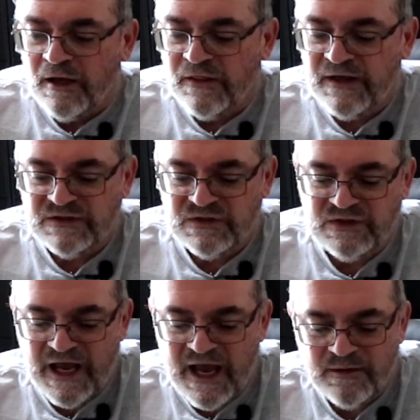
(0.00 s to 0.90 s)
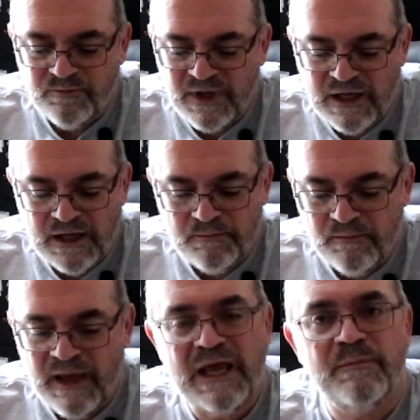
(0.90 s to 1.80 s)
this Danby
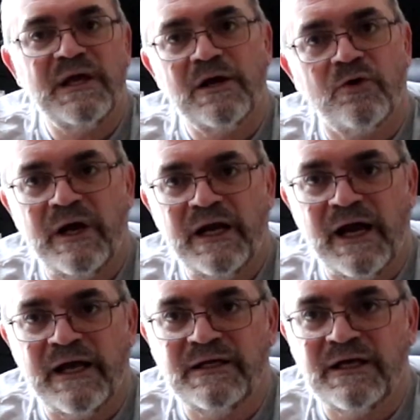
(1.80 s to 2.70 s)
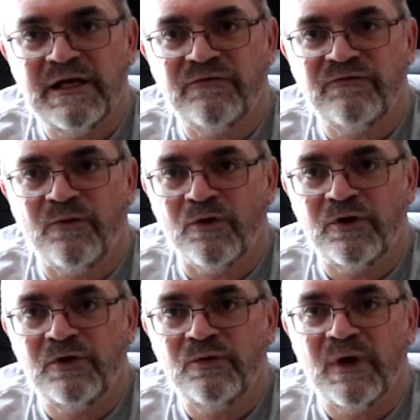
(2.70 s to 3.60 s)
may be a great idea for
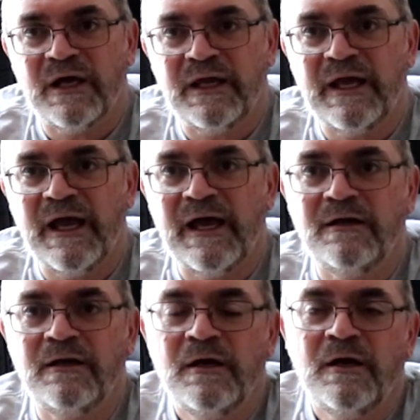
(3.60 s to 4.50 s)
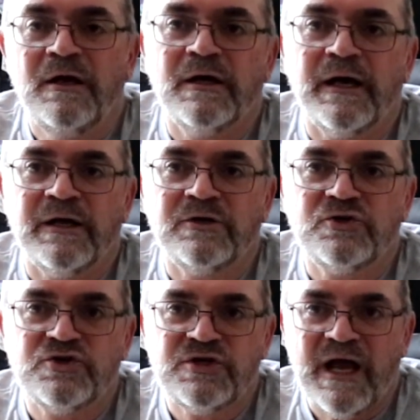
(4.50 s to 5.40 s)
you. Again,
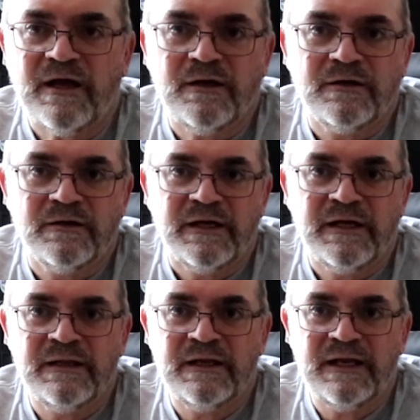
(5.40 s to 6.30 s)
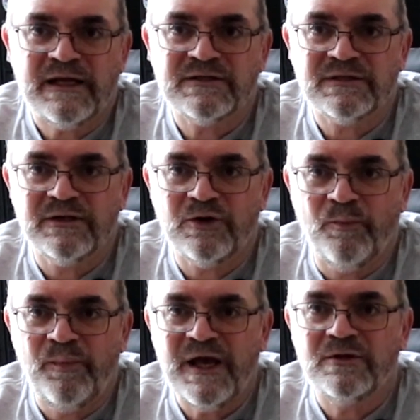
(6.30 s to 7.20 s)
check in the next
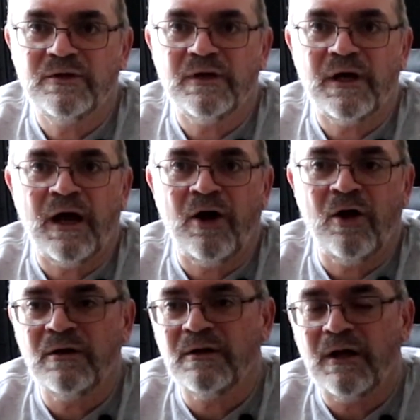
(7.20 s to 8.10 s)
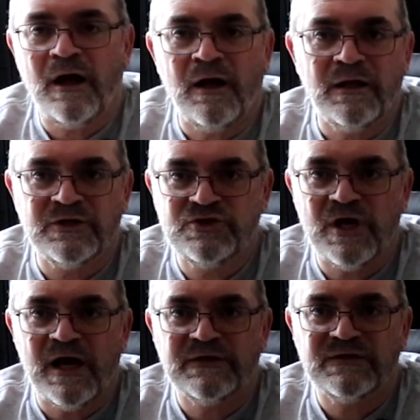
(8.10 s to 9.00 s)
little bit. I'll
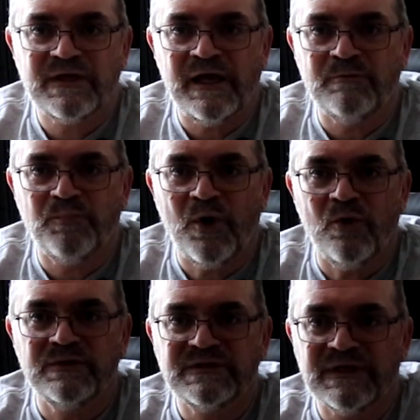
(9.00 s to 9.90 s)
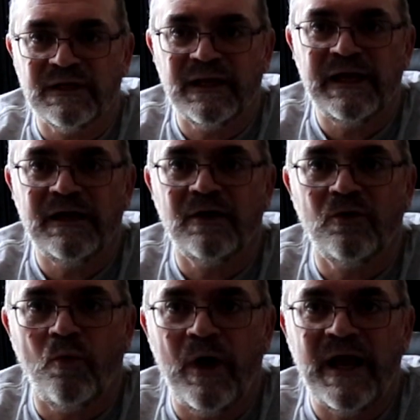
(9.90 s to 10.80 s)
adjust and post a link
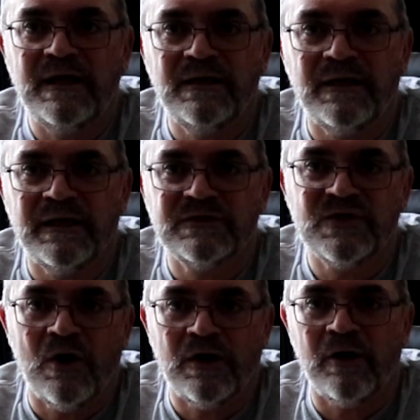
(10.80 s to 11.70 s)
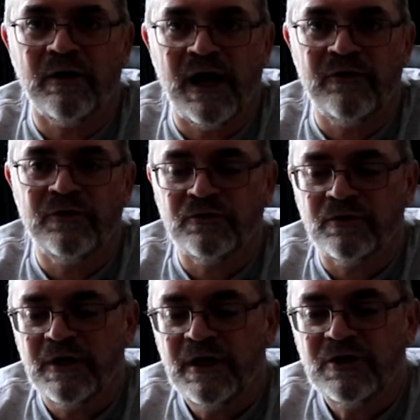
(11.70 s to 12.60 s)
when it's on our
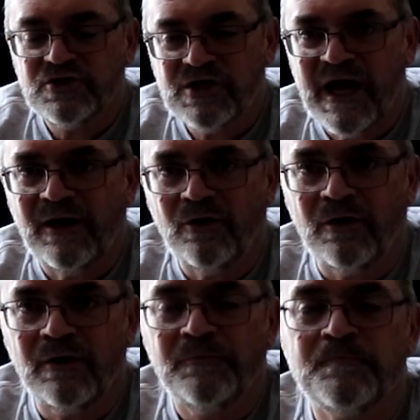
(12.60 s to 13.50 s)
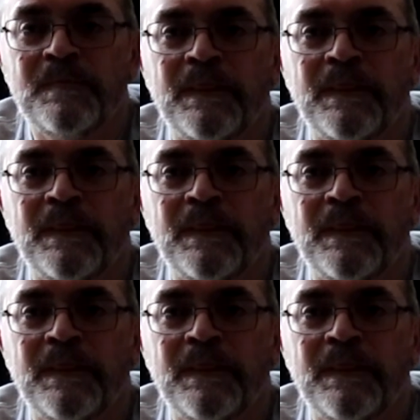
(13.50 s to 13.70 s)
other channel